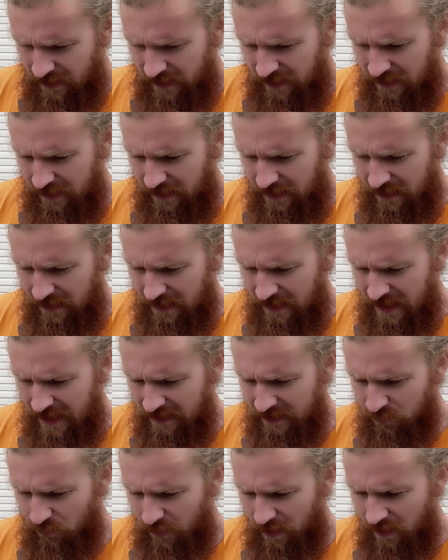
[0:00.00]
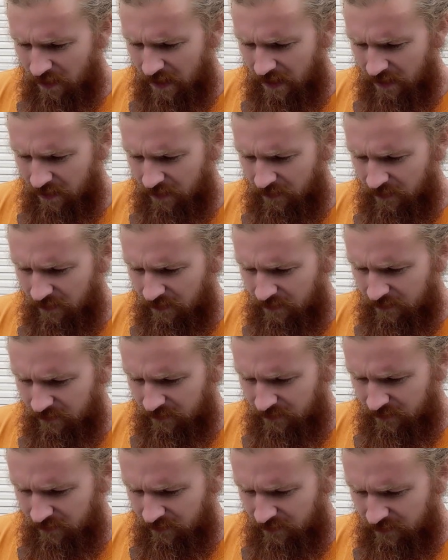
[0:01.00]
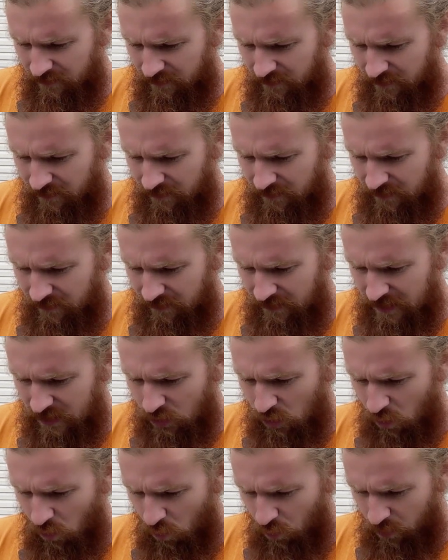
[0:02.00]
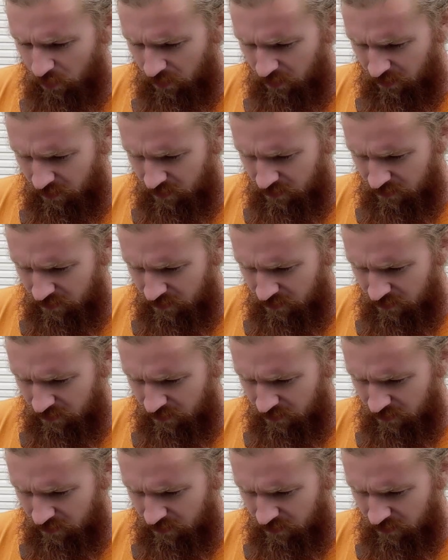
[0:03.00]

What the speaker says: and then that's where this corner